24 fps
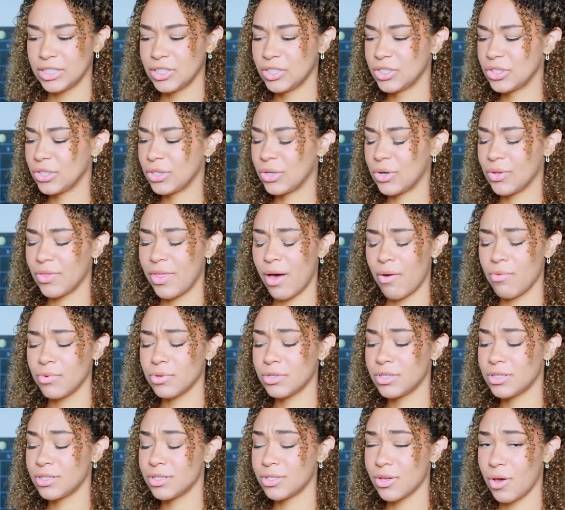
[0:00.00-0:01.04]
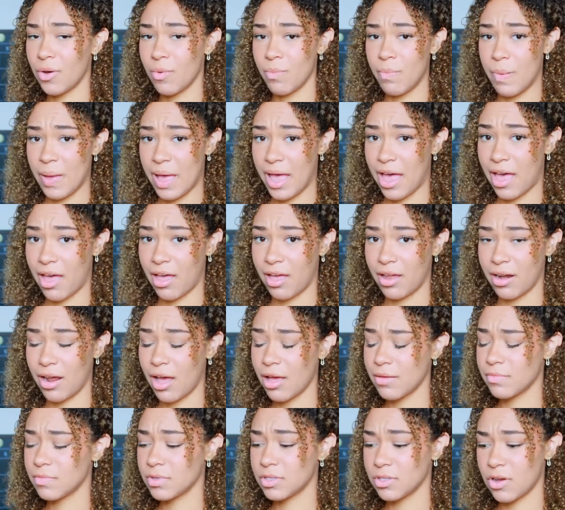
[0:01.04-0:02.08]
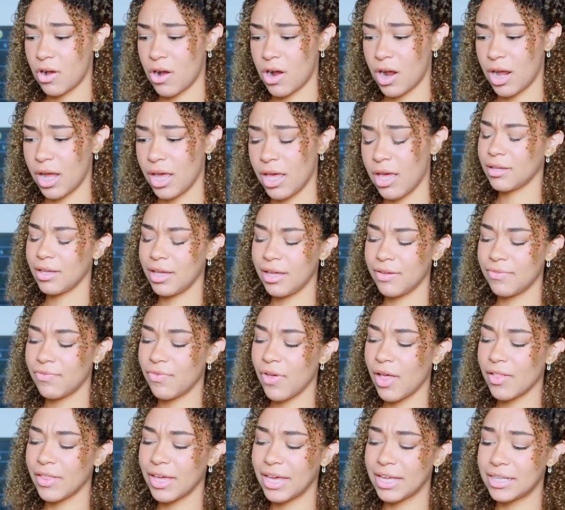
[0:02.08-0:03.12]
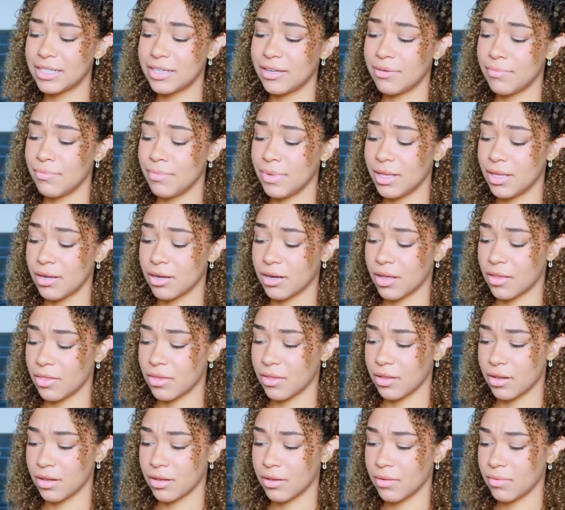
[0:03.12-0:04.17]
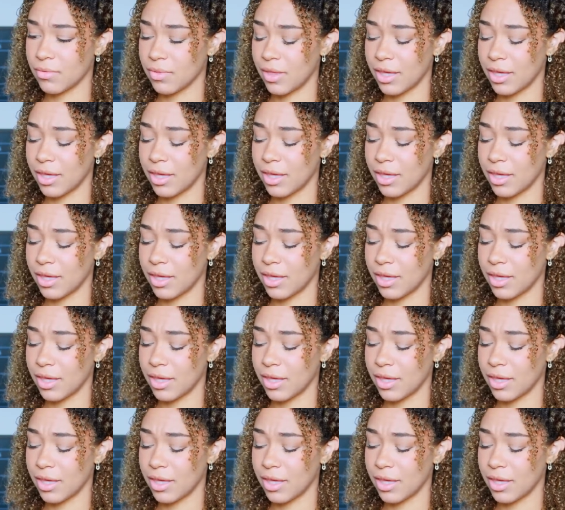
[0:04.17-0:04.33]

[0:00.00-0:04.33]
Girl, that was so bad. I'm sorry. It felt like it didn't mean nothing.